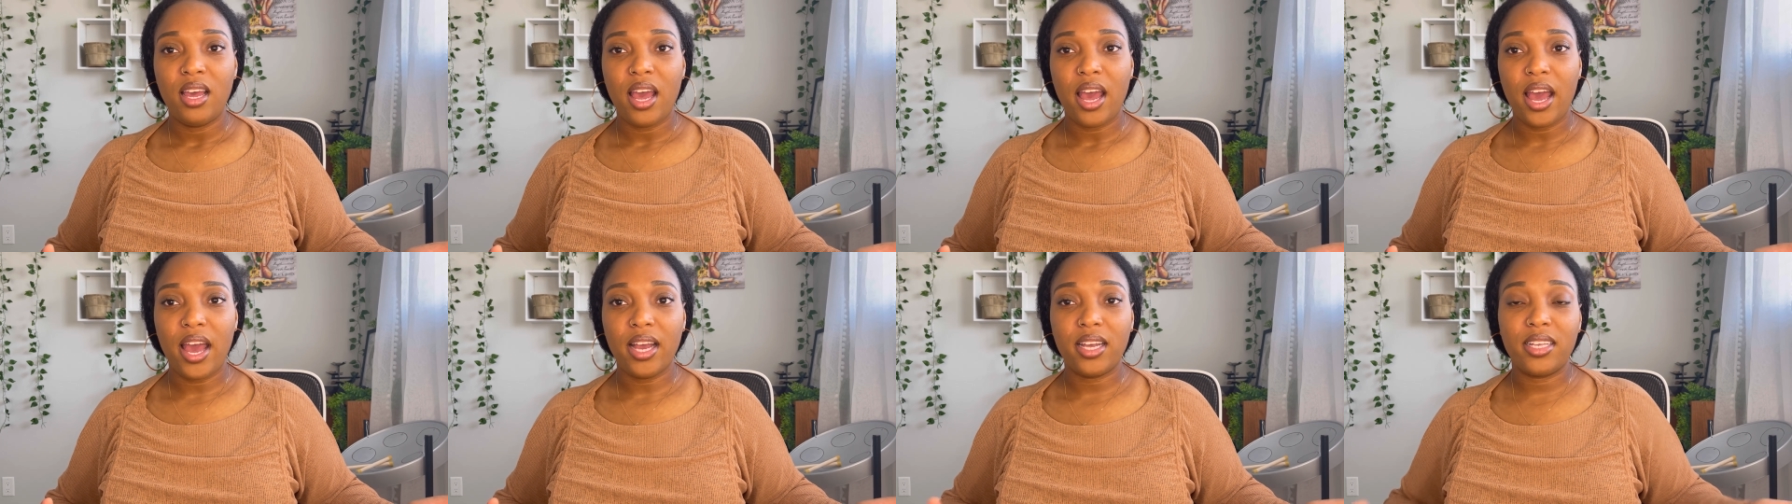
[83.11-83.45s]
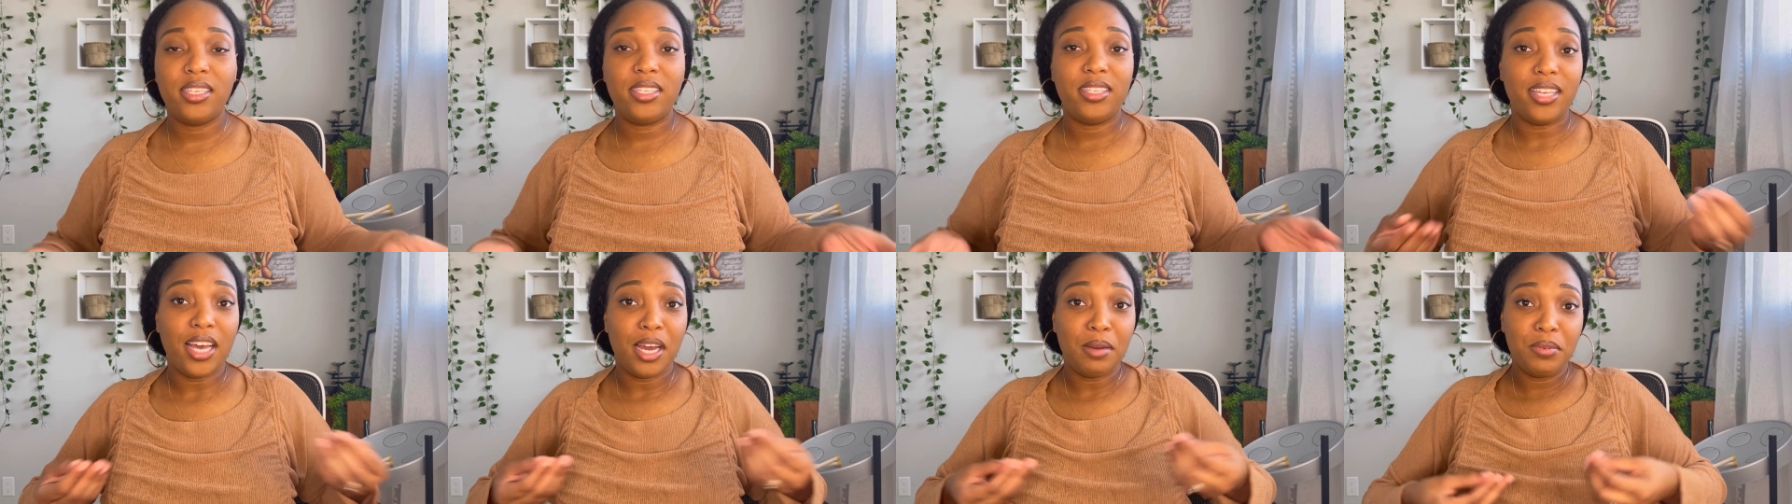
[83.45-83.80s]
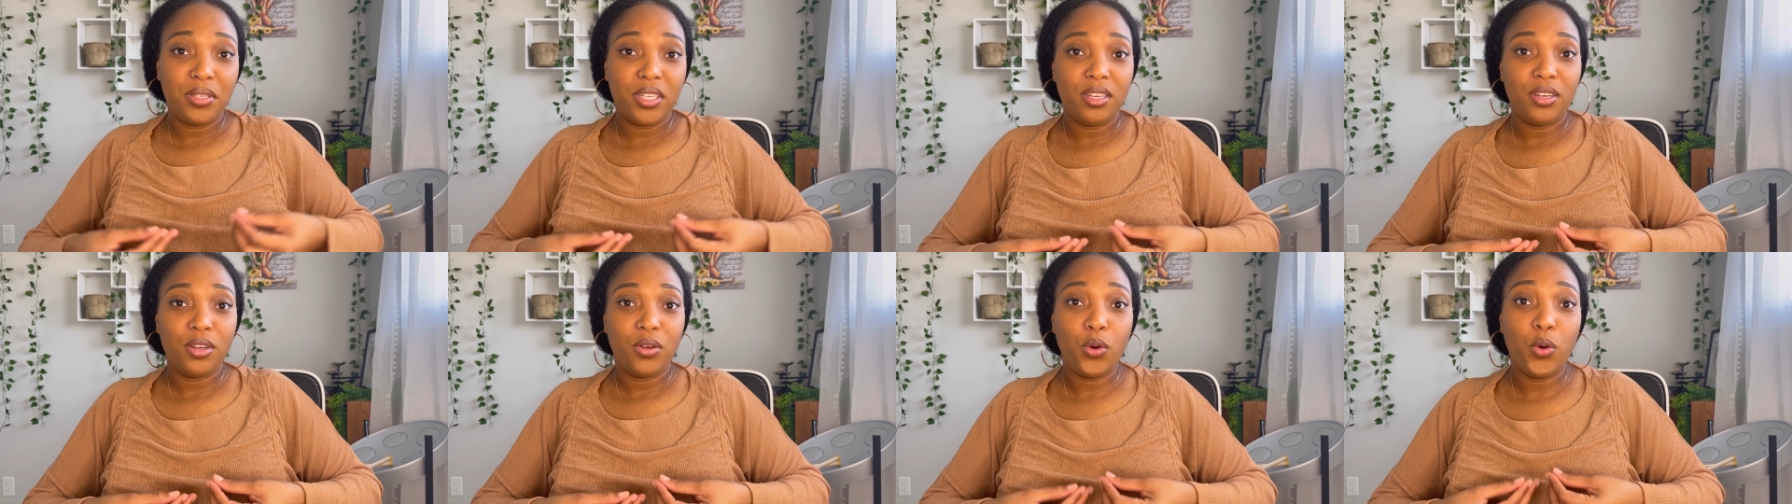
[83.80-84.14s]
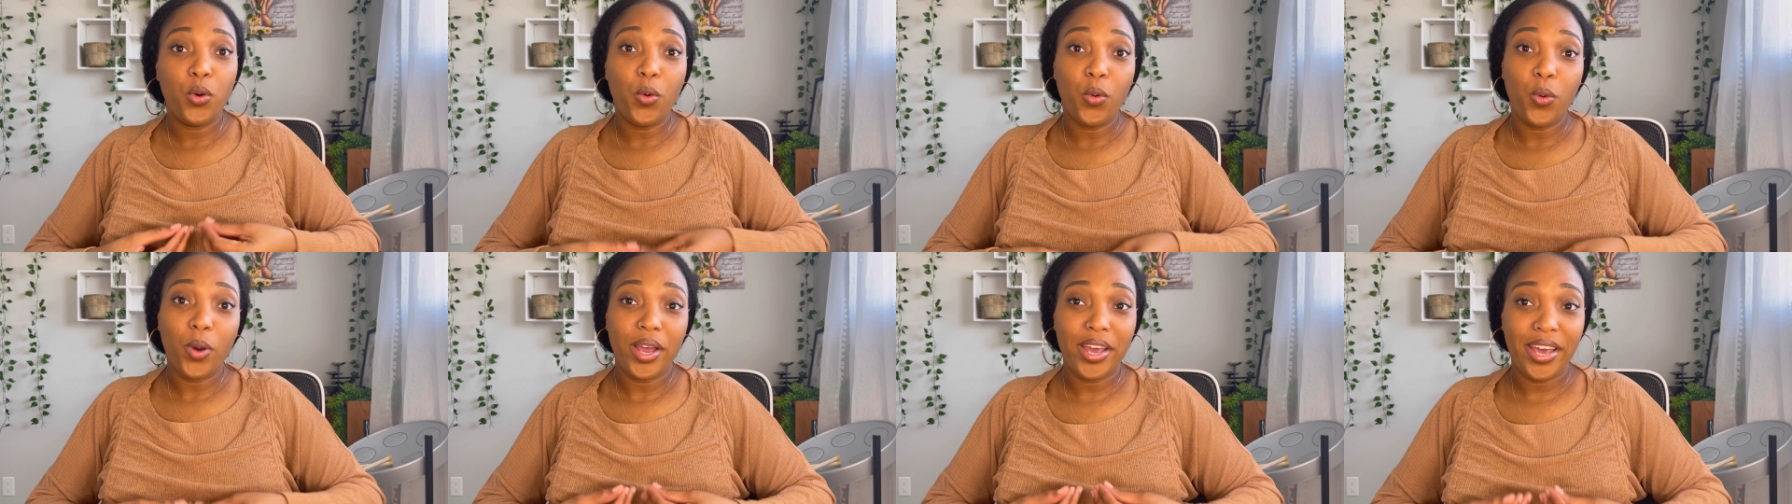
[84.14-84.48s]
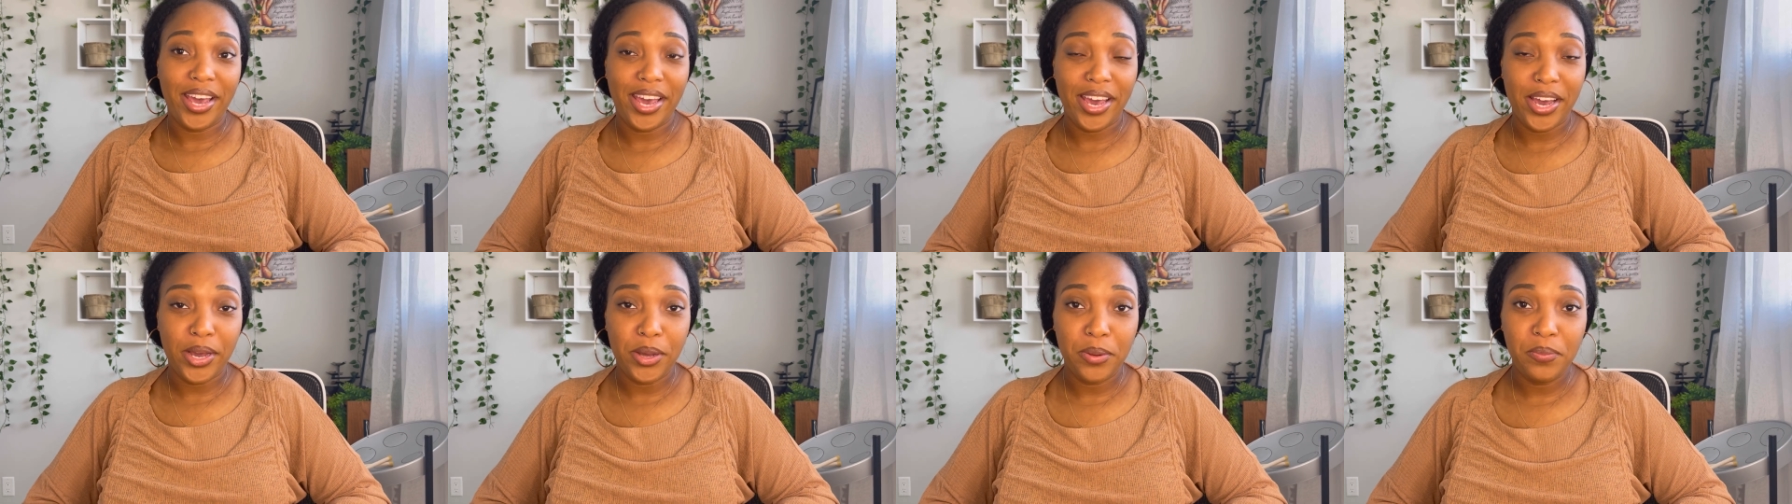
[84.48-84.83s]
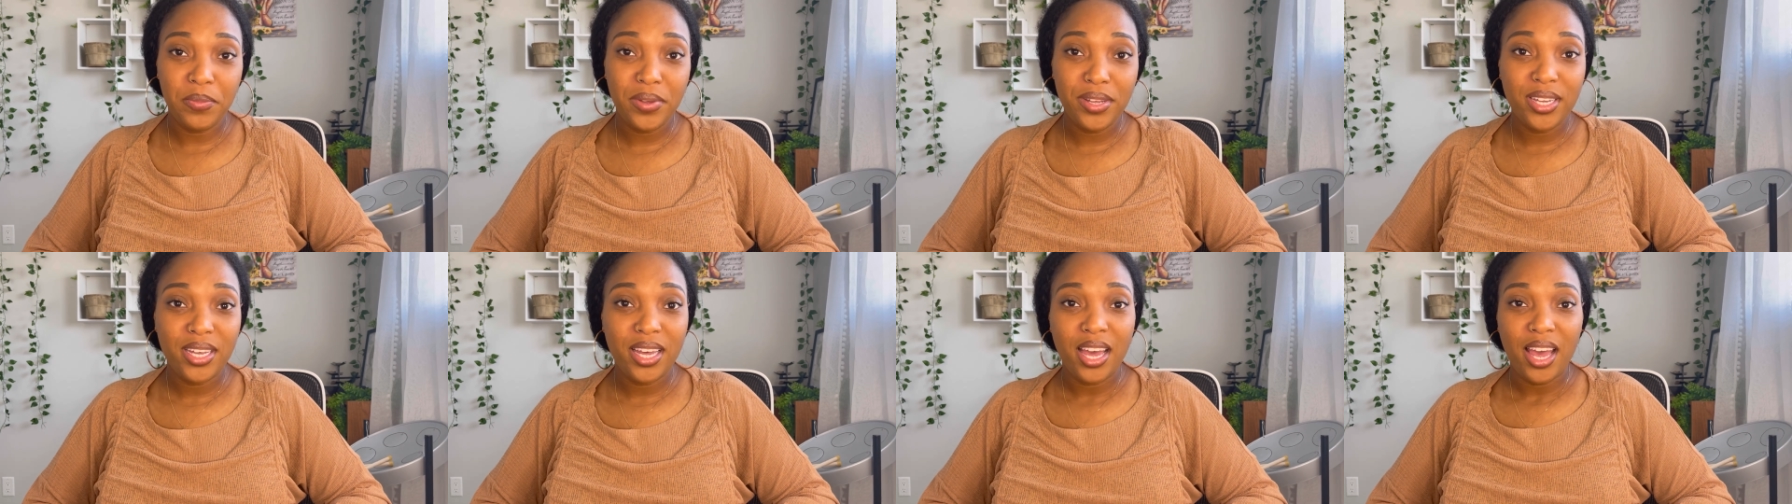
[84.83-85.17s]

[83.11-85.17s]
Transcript: accept who I am,